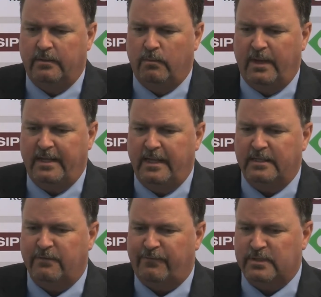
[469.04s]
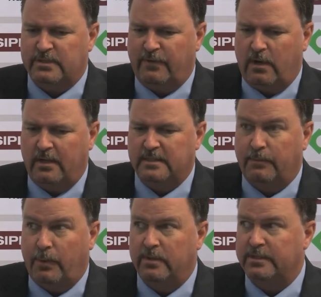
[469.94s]
we need to, first of all, it's
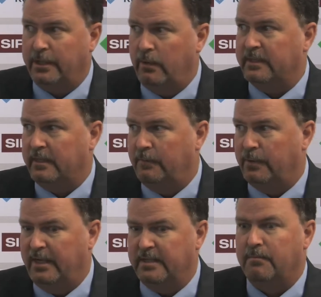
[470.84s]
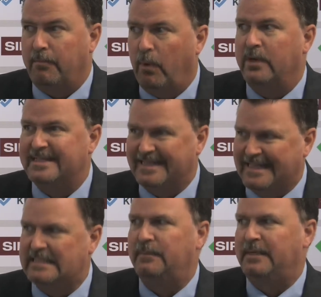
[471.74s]
important to know what the number is. Boards
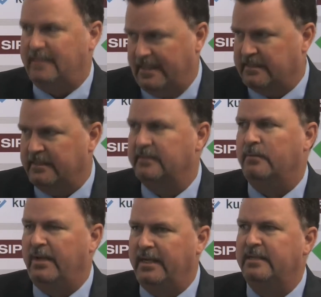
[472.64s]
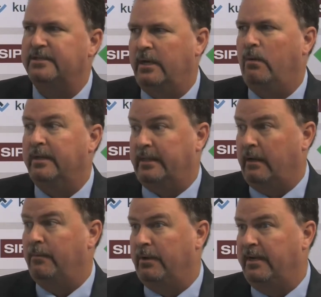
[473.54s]
need to be tested. We need to know what the
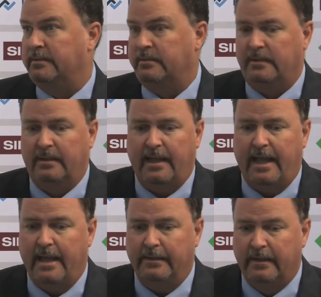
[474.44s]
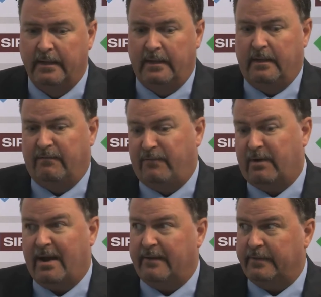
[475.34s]
number is and
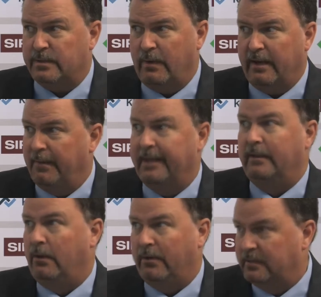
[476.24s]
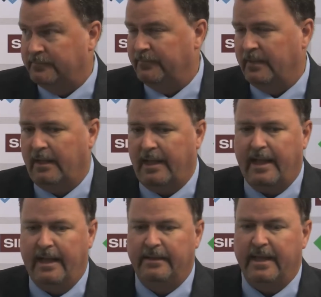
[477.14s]
figure out if there's a way to make it lower.
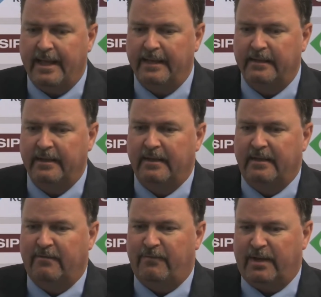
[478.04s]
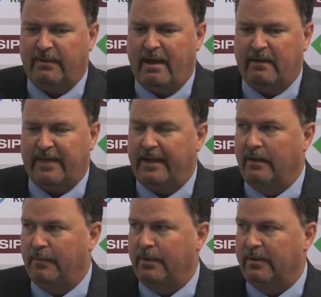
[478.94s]
And then figure out if that
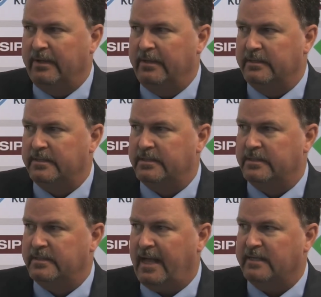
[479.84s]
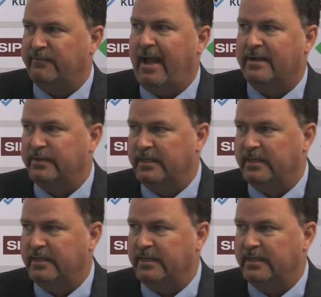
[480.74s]
number is satisfactory